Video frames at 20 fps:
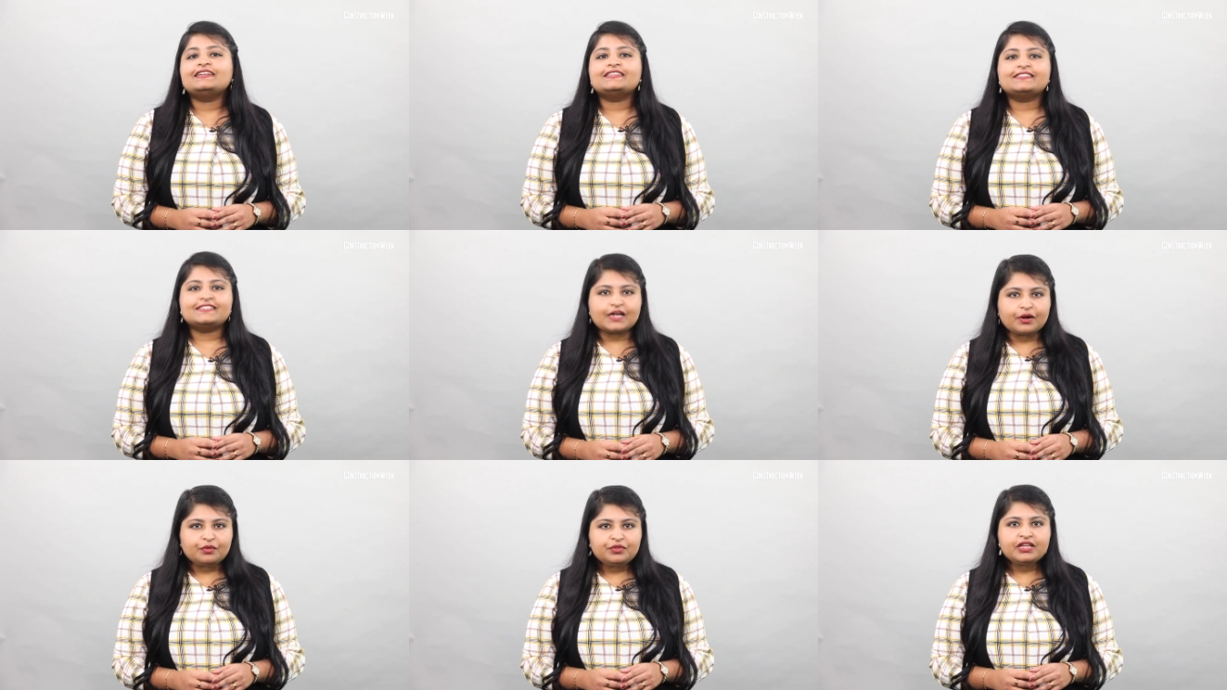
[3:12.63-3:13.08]

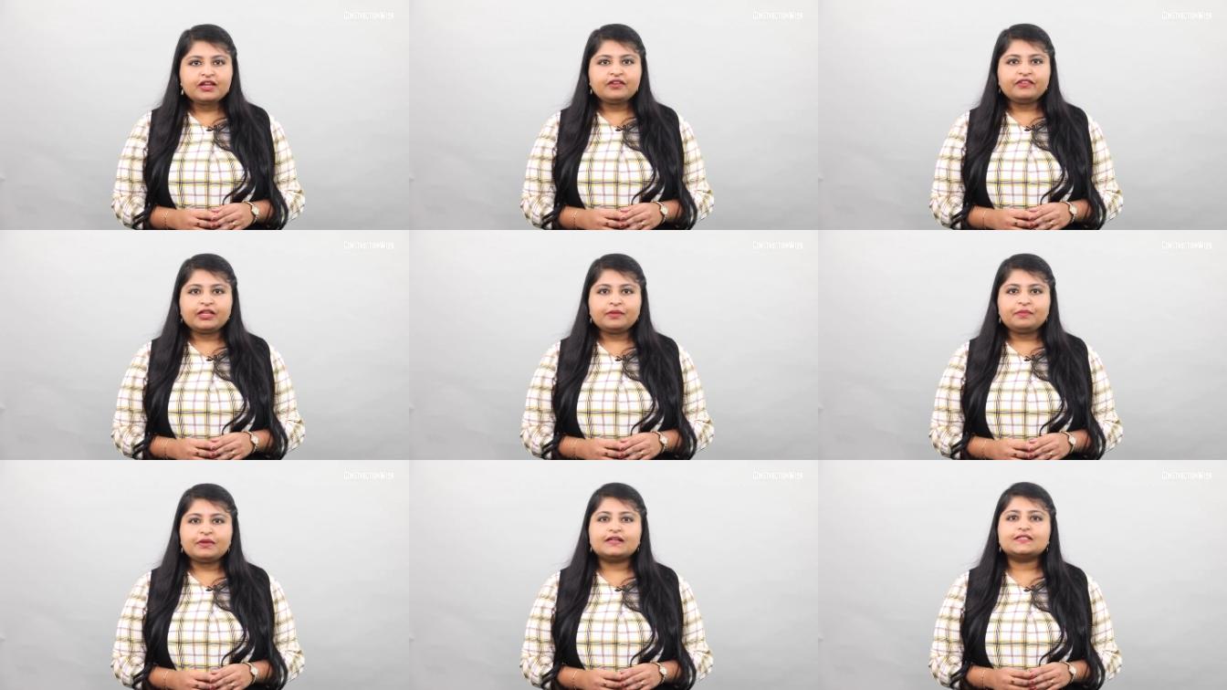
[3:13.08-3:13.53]
Saudi
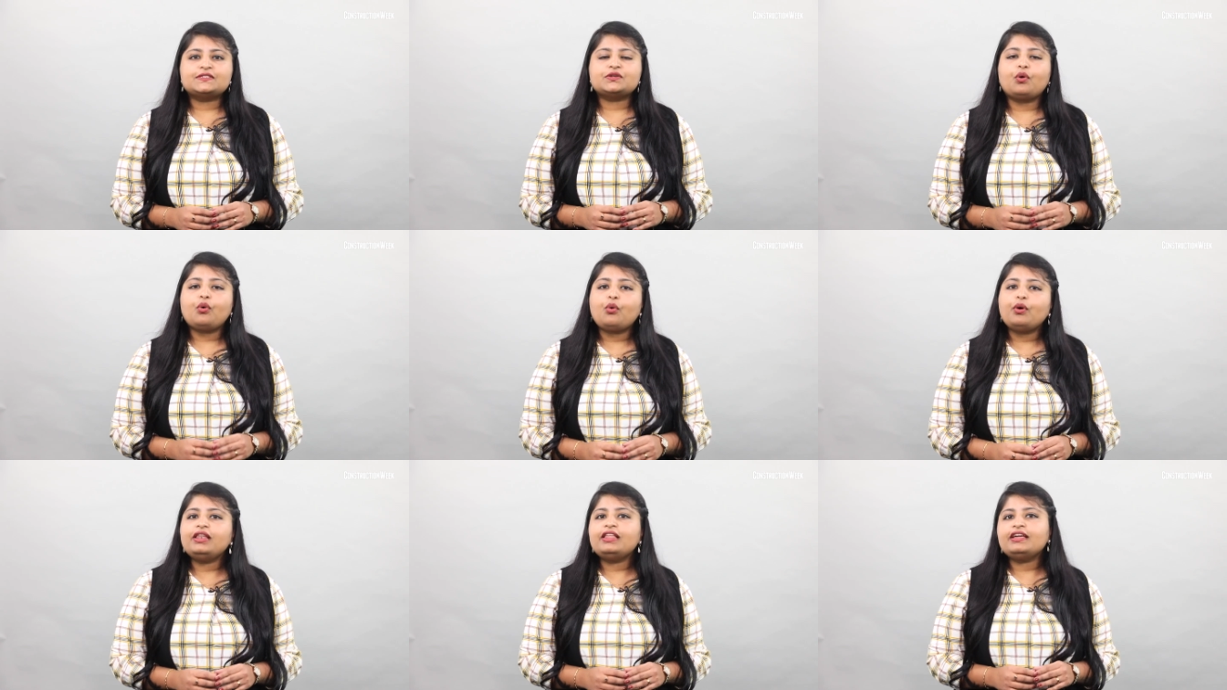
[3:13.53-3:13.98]
Arabia's
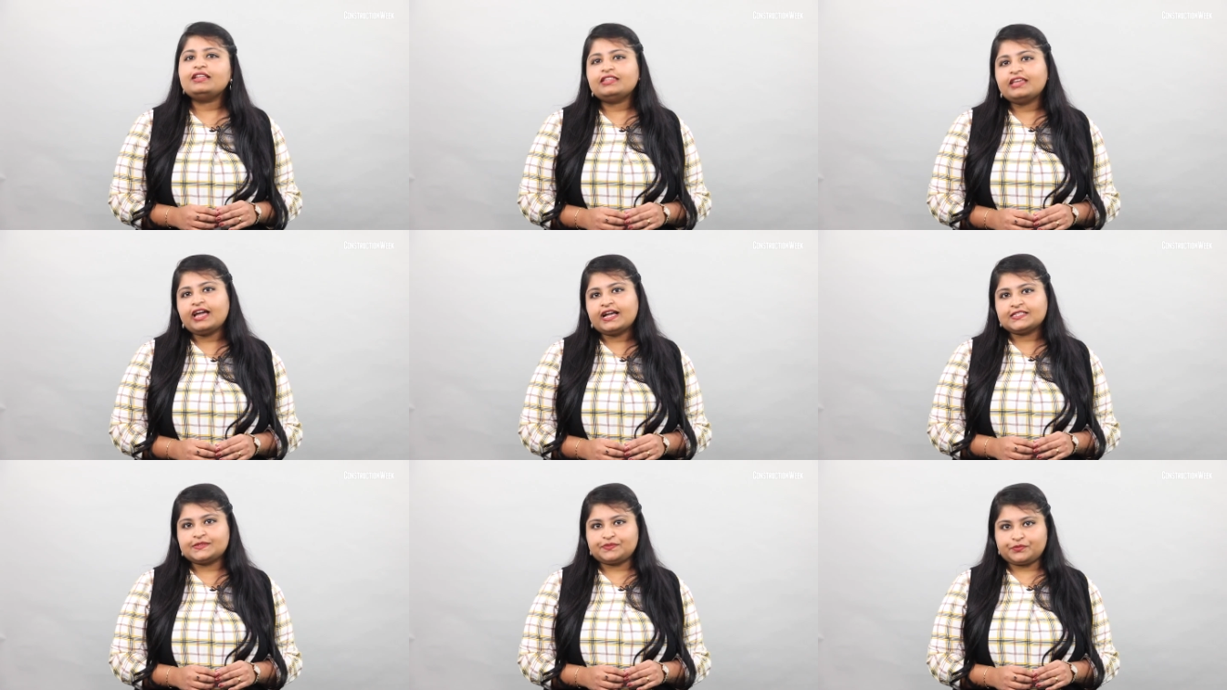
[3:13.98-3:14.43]
oil and
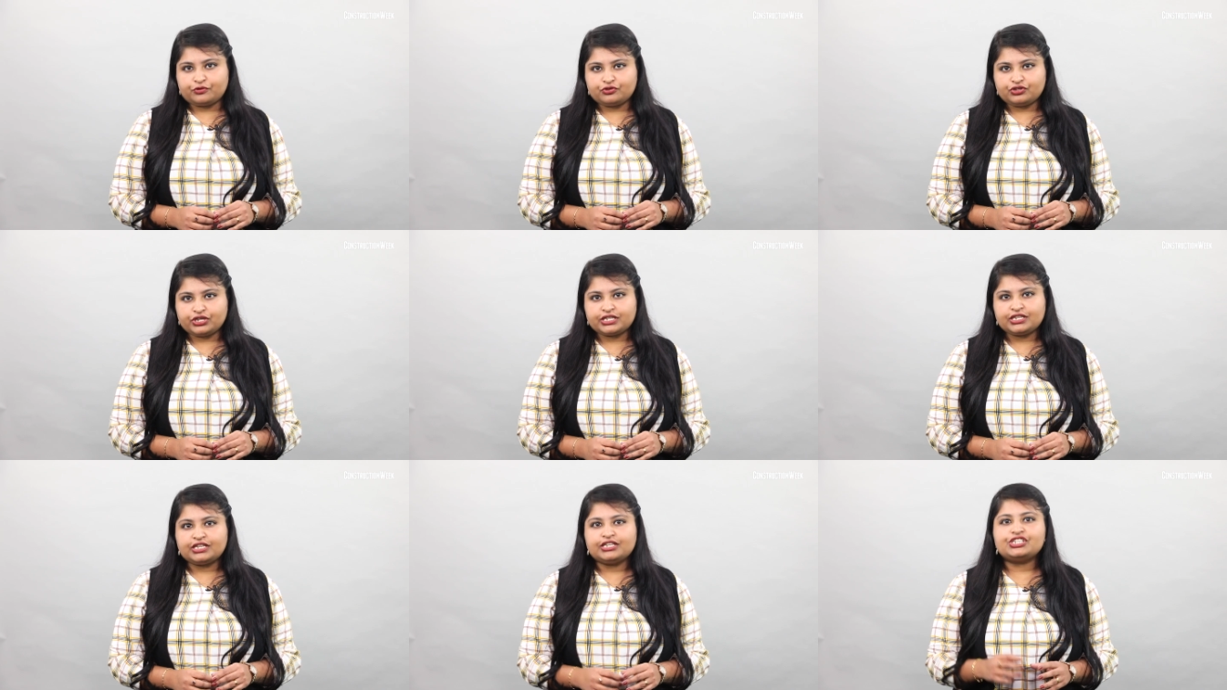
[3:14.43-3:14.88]
gas
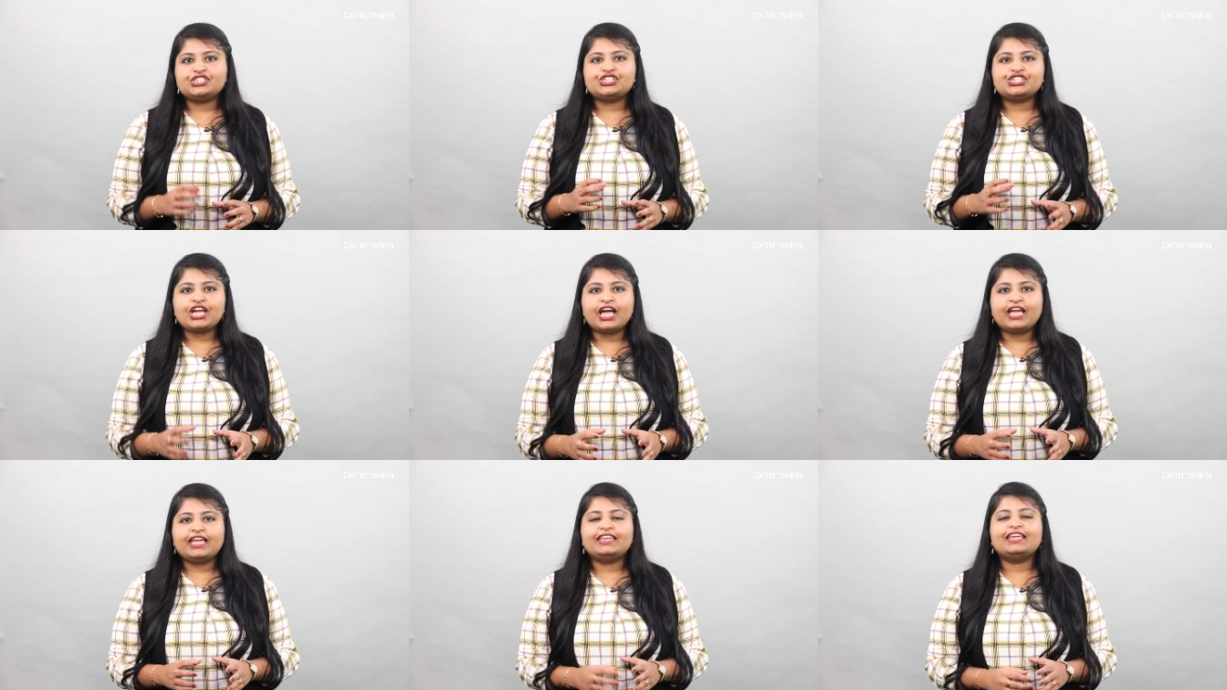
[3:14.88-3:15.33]
project
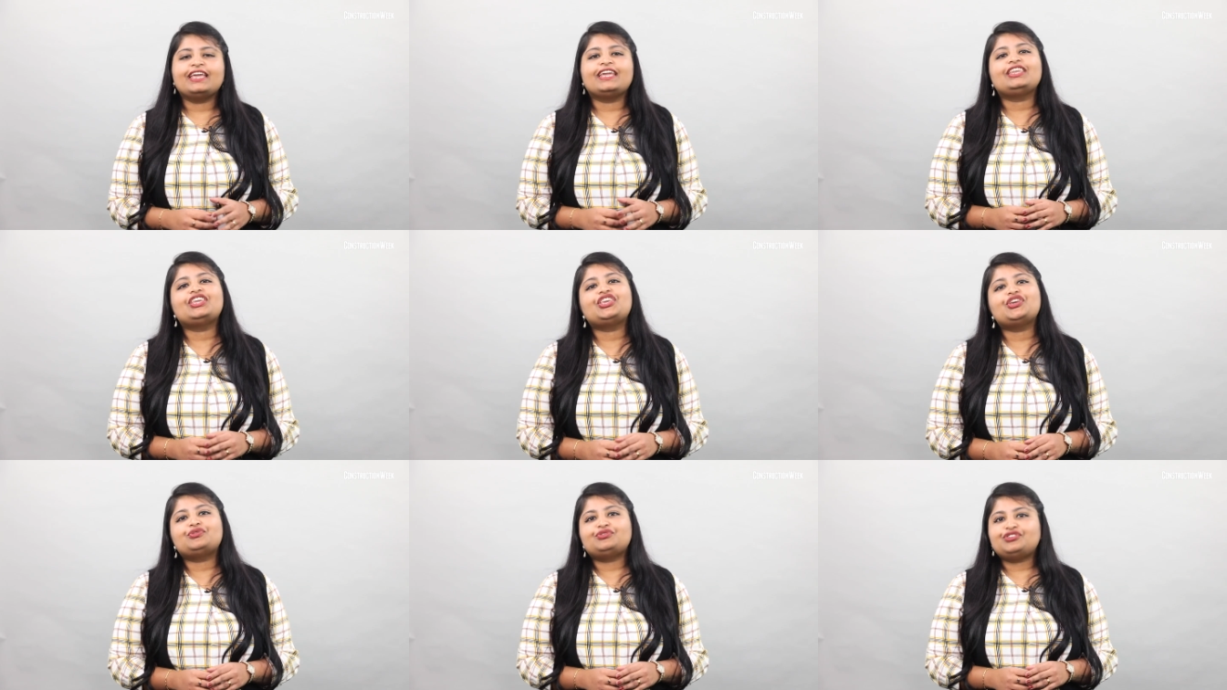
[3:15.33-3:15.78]
shine
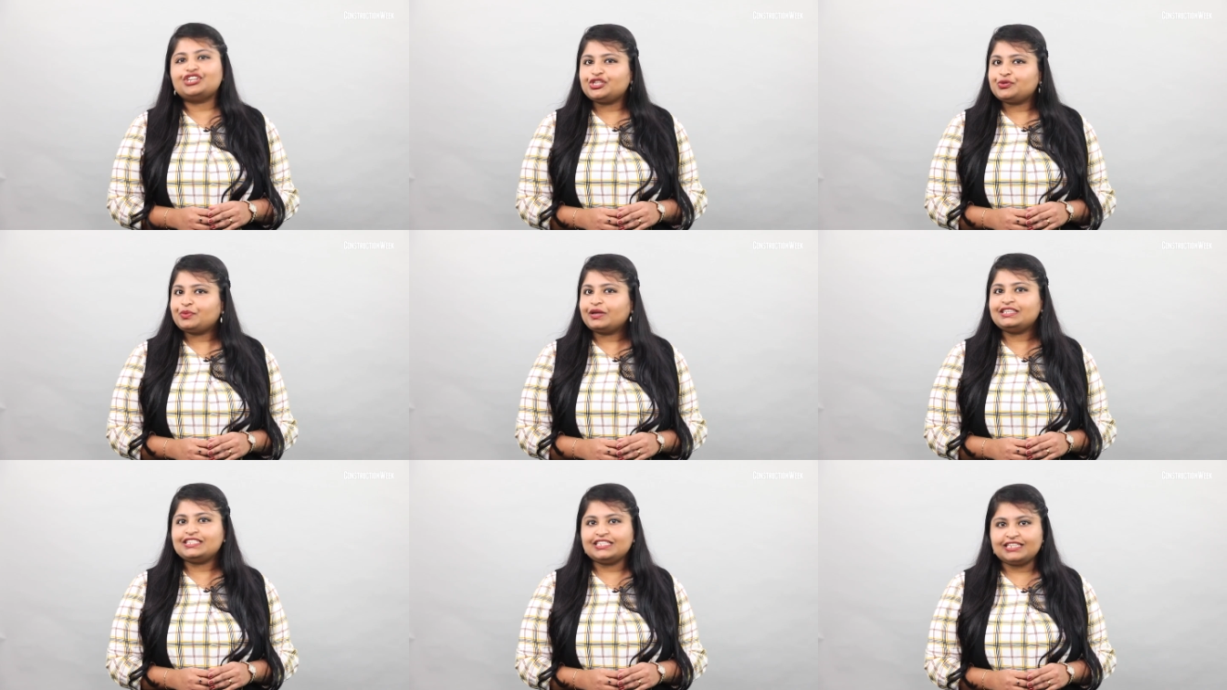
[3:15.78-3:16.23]
in Q3
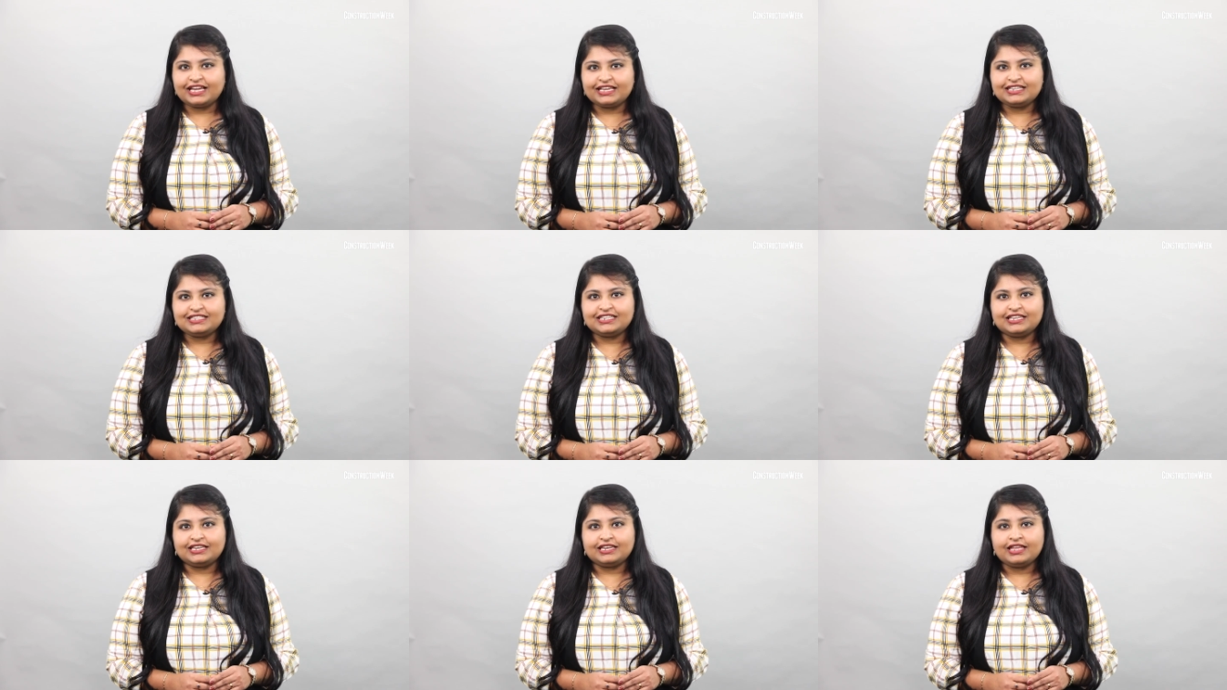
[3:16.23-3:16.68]

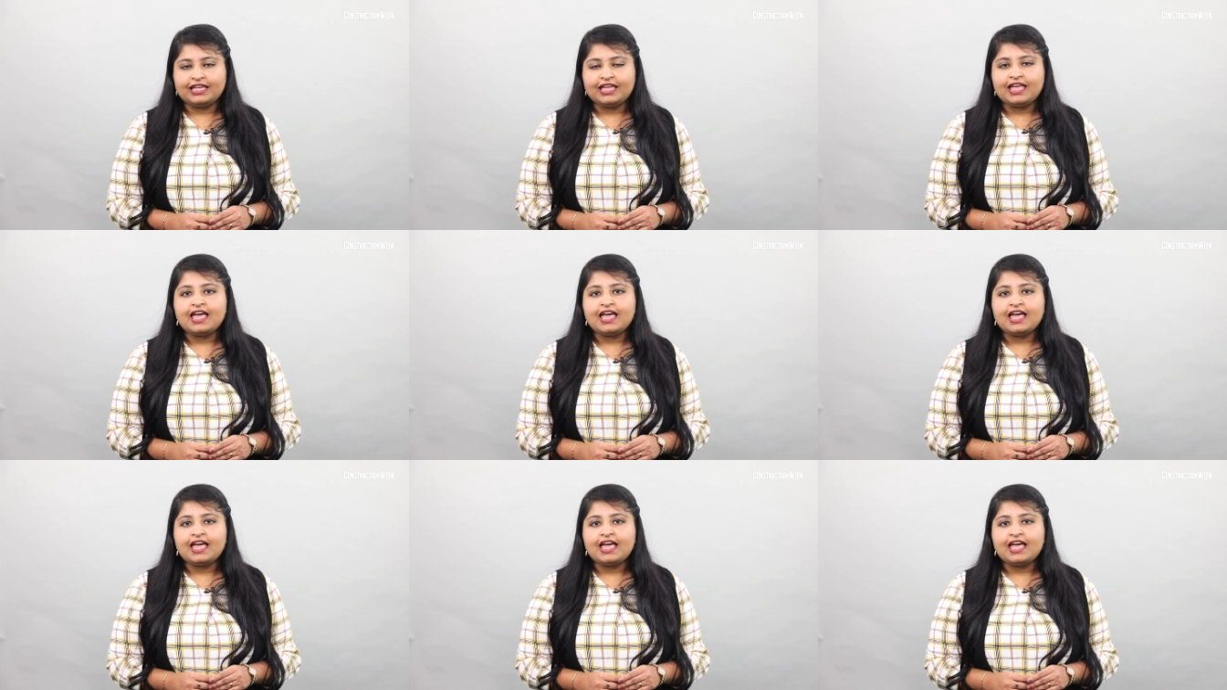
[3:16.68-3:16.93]
2019